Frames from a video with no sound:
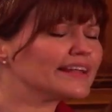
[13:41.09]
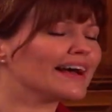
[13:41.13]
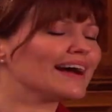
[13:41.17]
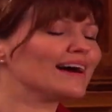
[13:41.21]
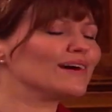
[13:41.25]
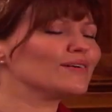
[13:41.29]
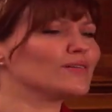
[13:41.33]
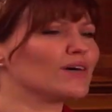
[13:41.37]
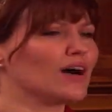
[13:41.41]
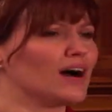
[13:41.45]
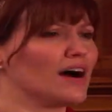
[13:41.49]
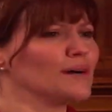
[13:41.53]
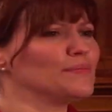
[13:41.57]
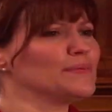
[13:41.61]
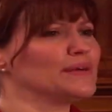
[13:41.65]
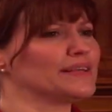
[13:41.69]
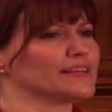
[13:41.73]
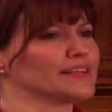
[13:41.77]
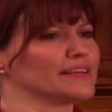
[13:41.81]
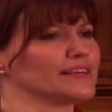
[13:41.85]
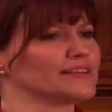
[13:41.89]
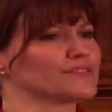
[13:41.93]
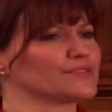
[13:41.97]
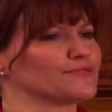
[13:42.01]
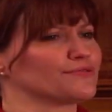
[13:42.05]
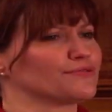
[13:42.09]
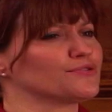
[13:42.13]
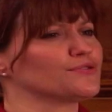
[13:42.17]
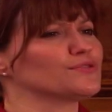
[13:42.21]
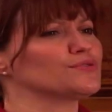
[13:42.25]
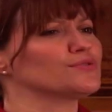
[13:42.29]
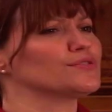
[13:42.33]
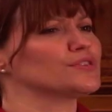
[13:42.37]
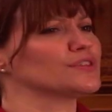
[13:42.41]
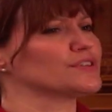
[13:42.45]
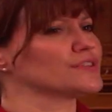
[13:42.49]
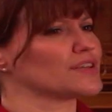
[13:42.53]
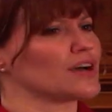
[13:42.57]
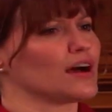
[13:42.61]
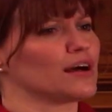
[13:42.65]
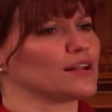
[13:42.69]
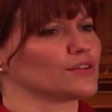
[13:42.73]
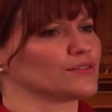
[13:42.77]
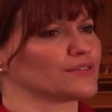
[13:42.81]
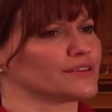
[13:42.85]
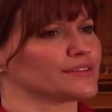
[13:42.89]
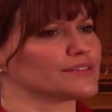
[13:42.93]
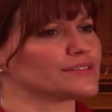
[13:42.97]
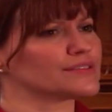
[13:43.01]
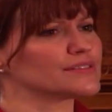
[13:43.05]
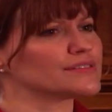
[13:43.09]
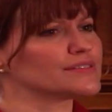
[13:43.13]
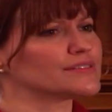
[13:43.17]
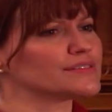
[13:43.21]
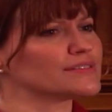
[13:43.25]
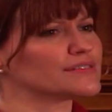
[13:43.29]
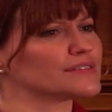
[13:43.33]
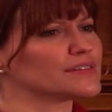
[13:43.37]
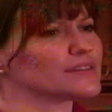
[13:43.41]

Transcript: Now, how common is a food intolerance?